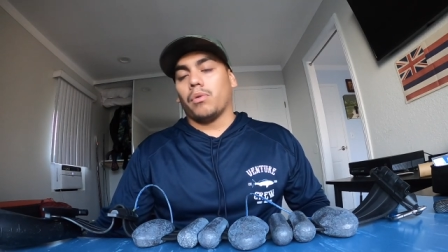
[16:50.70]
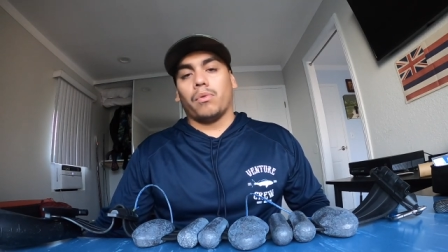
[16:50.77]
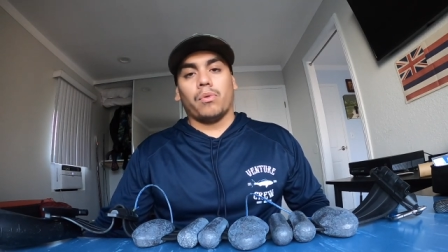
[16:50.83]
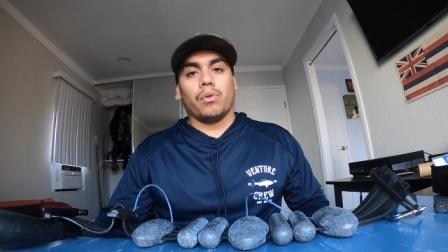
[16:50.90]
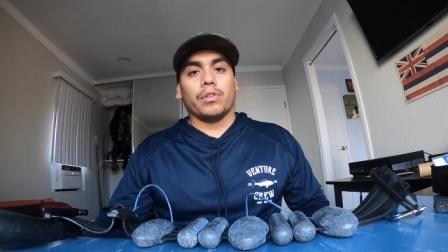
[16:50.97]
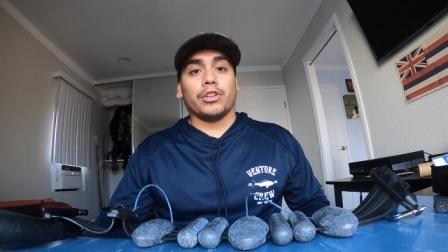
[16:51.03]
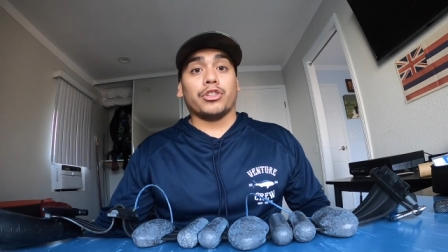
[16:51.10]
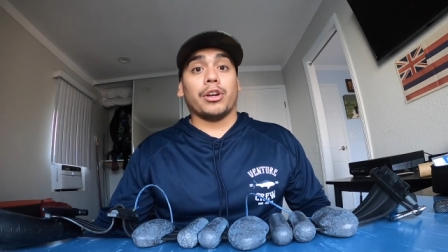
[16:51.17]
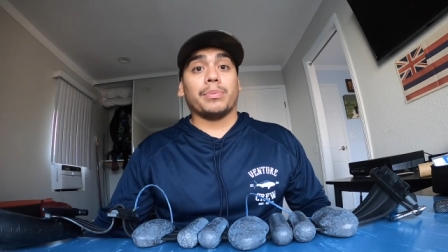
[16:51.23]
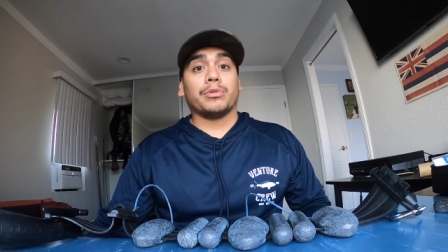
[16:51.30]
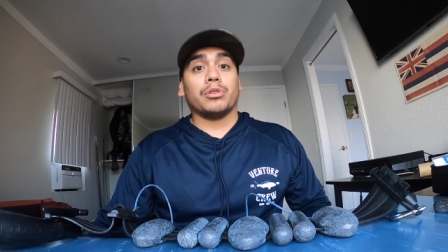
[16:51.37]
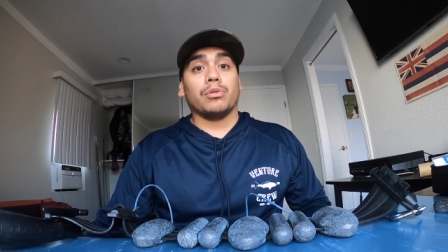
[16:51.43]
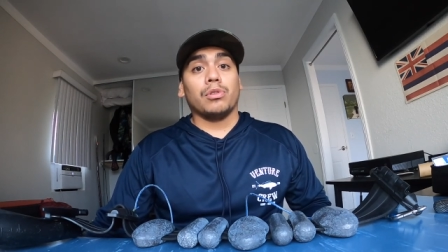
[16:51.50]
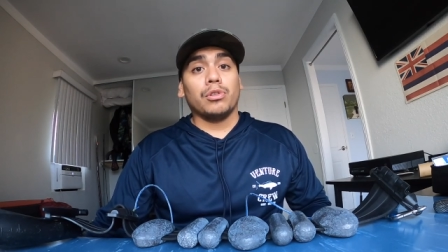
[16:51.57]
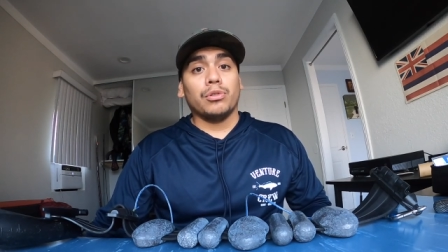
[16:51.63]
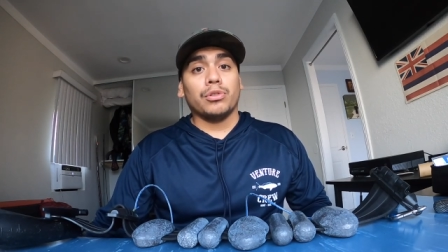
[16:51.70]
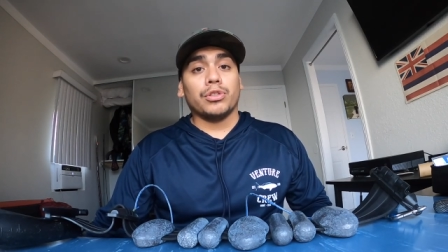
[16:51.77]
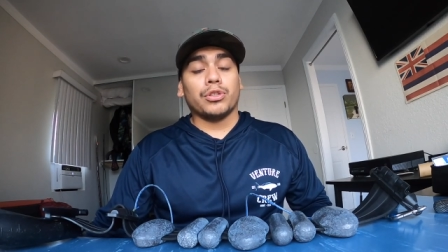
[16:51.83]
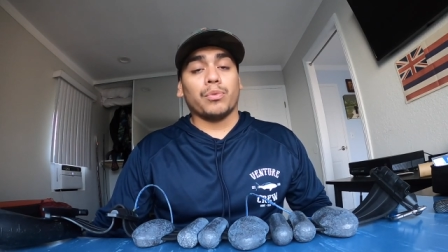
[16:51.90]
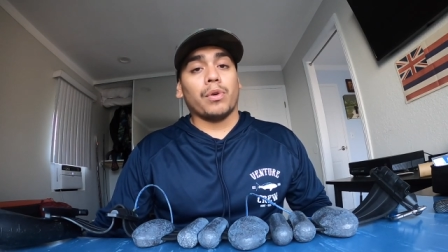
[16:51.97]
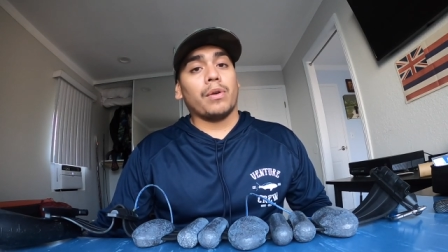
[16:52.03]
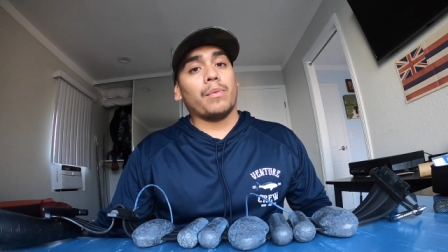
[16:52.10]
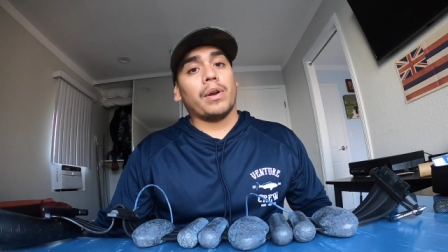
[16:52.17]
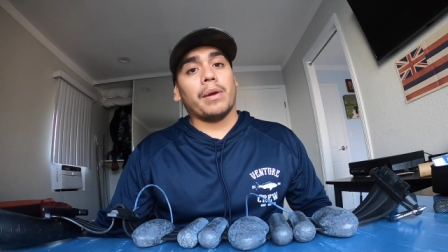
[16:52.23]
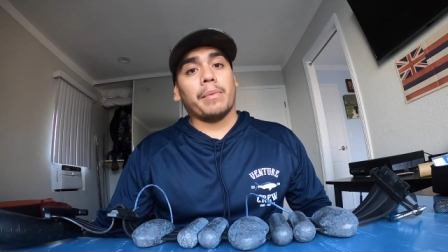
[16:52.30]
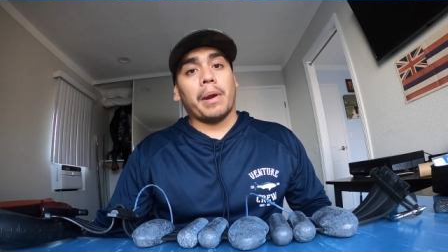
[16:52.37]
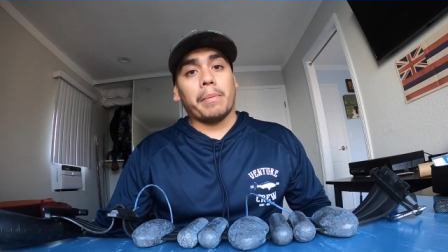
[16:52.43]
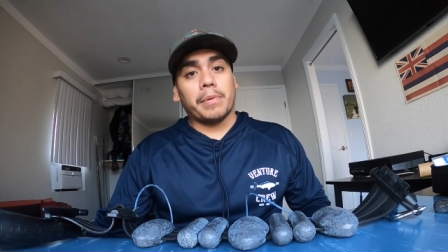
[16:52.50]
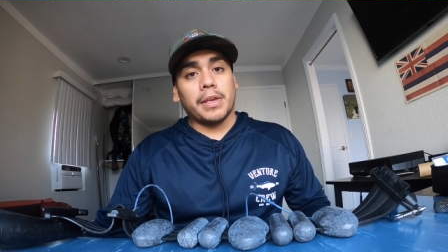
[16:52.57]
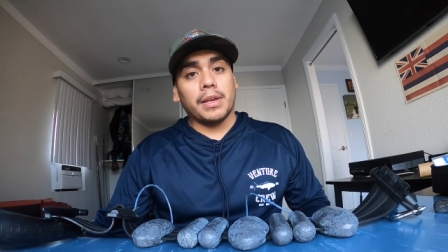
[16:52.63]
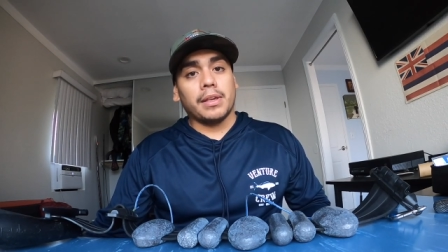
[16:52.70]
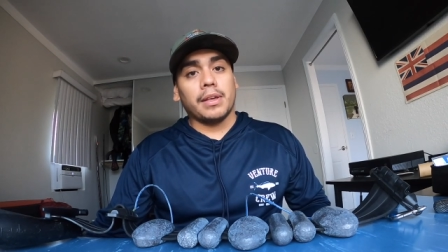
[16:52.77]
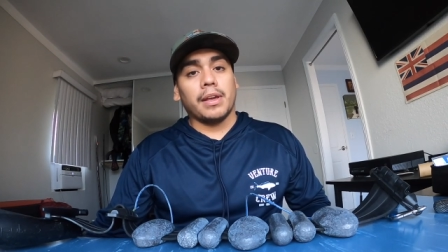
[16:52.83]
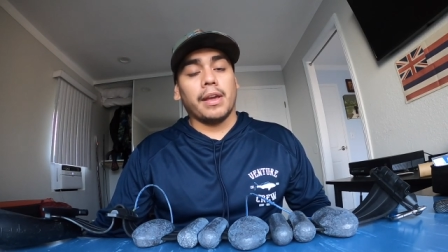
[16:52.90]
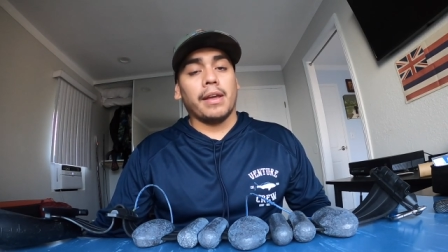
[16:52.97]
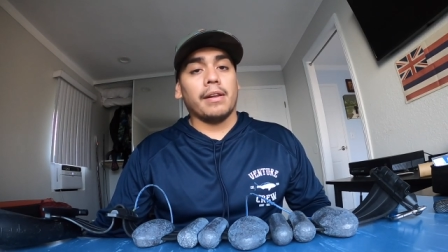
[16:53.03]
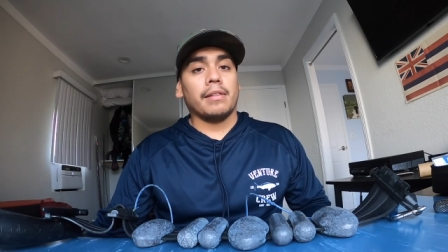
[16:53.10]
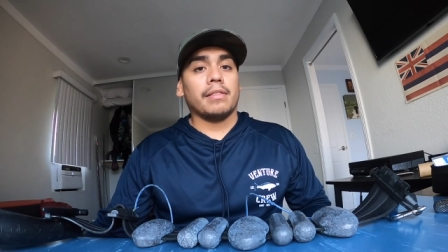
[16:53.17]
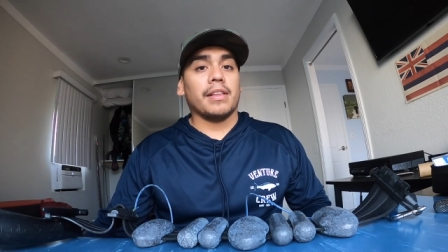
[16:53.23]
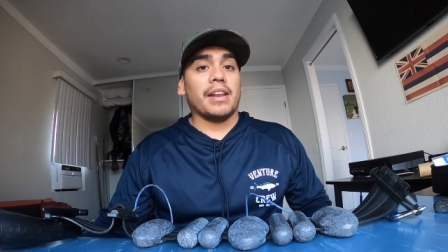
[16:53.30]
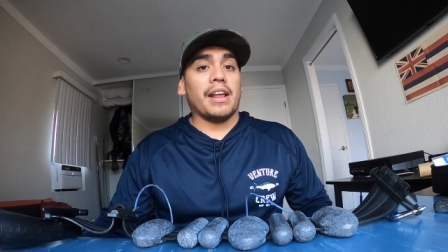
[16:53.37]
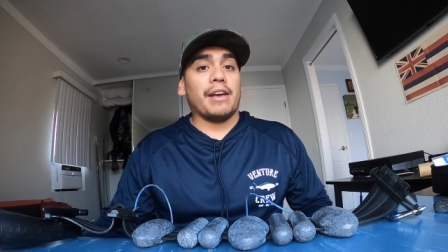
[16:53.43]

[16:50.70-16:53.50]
or the strap too loose where whenever I'm kicking, the